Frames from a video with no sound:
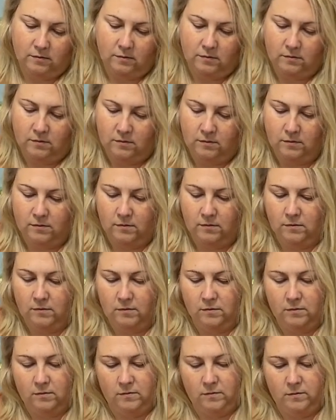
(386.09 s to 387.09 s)

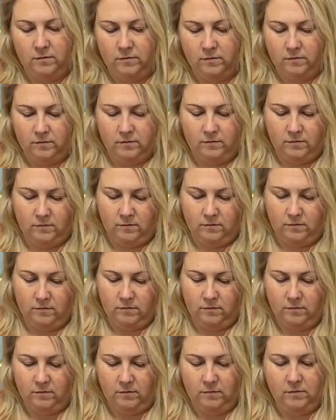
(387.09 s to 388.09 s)

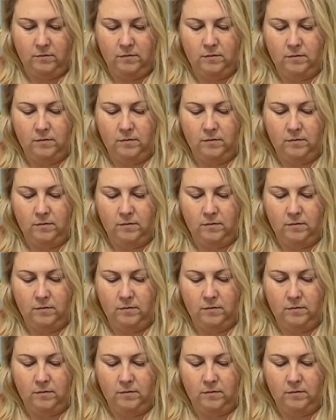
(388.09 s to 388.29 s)
Nothing is said.